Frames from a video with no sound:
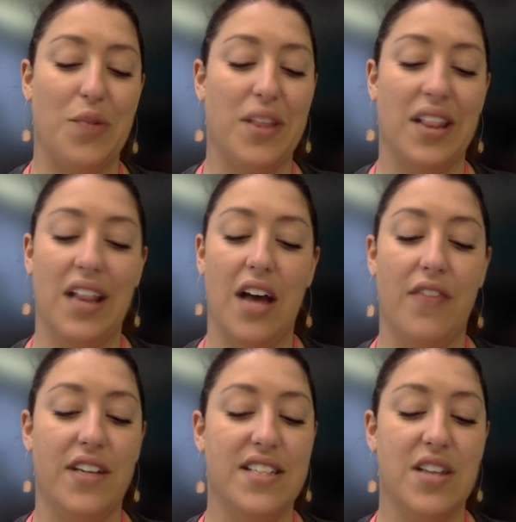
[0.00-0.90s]
with love
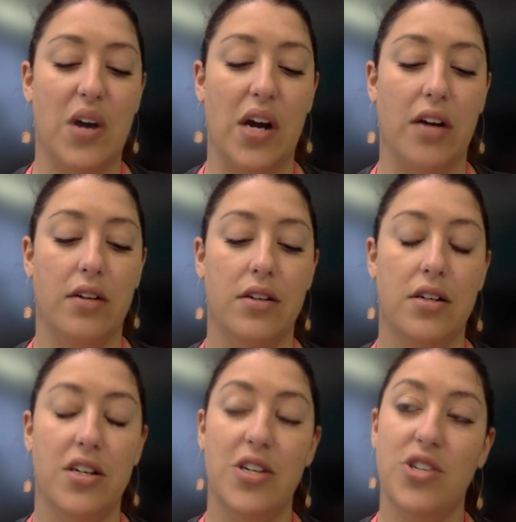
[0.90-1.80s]
in his heart.
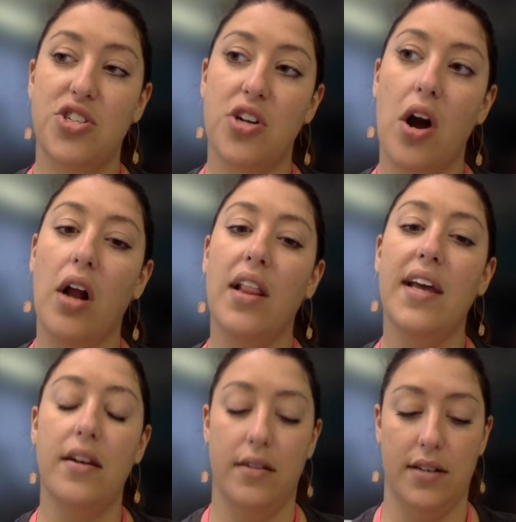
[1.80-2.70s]

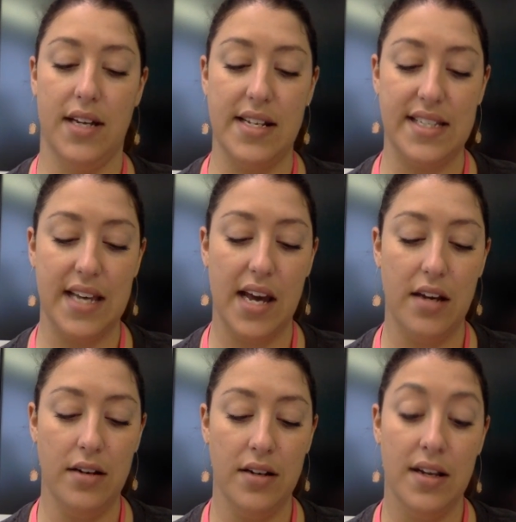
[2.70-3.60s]
Charlotte, he said.
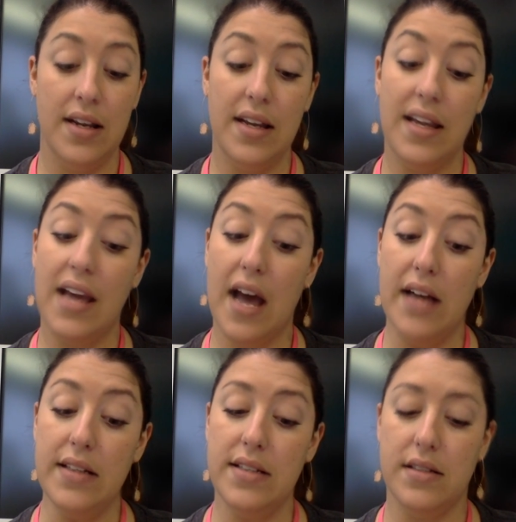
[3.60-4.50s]

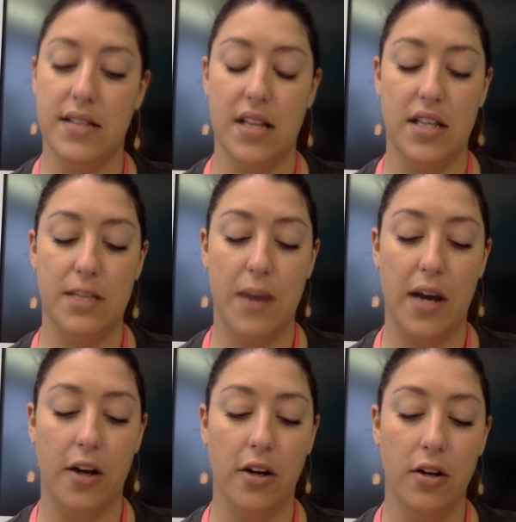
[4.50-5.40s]
Yes, said the
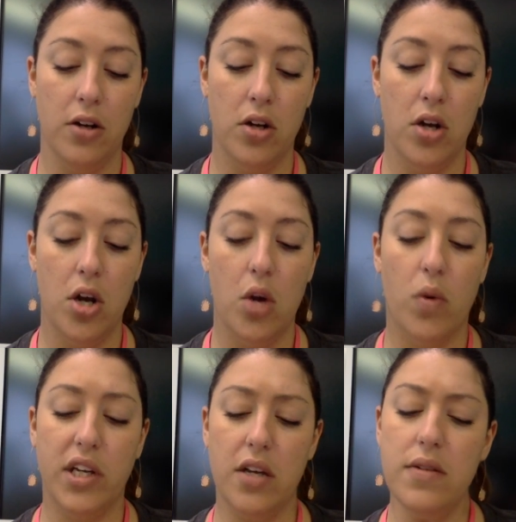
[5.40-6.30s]
spider.
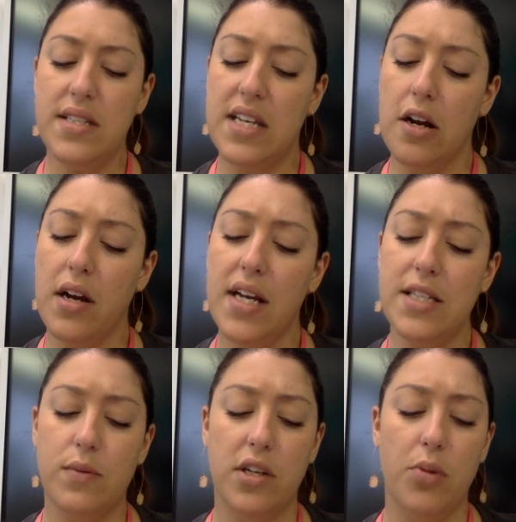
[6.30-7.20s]
Were you
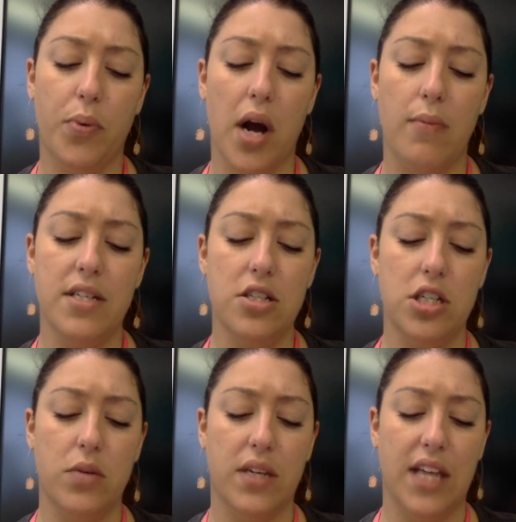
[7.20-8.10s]
serious when you promised
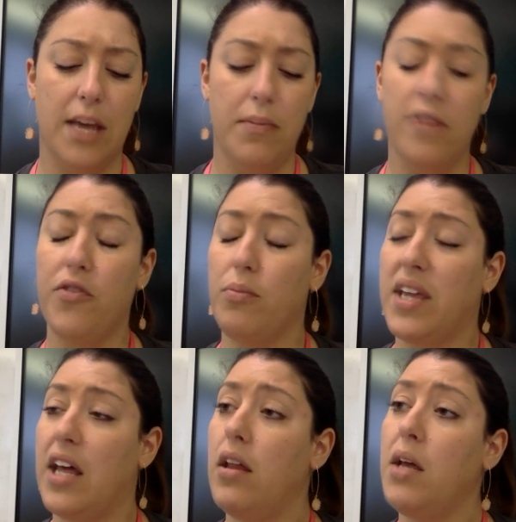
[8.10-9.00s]
you would keep them from
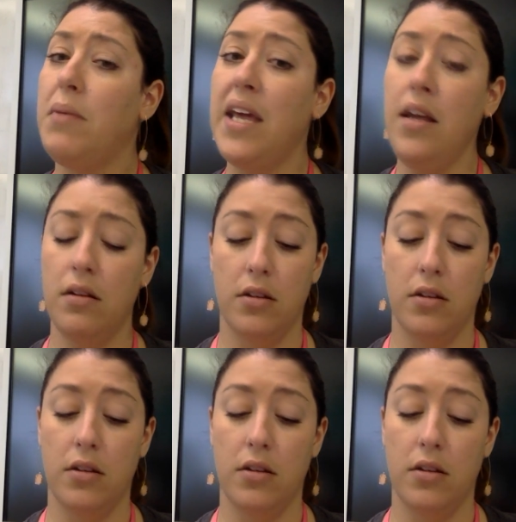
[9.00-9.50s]
killing me?